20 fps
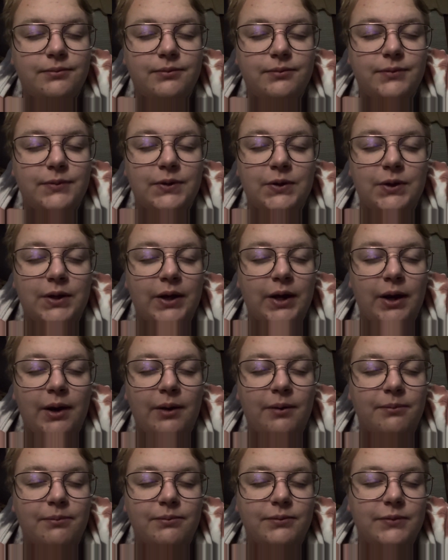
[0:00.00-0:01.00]

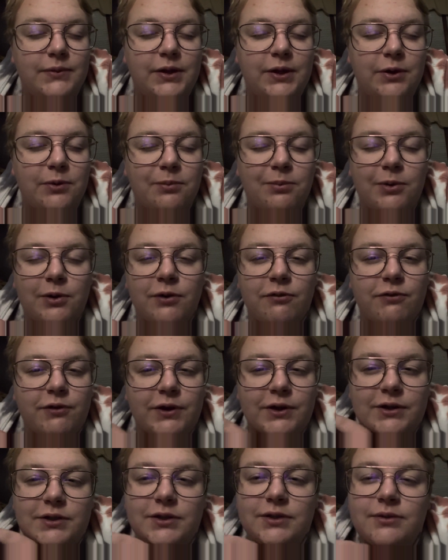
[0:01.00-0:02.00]
yeah, near
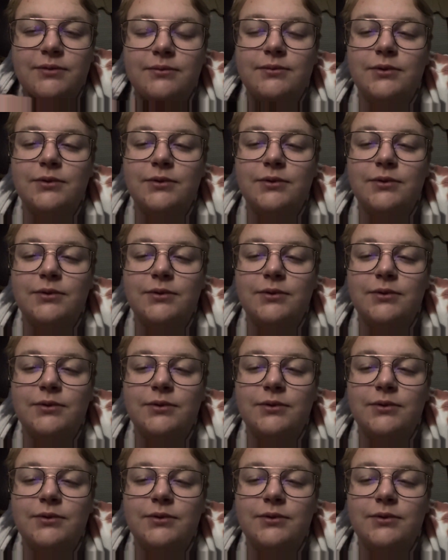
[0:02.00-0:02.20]
perfect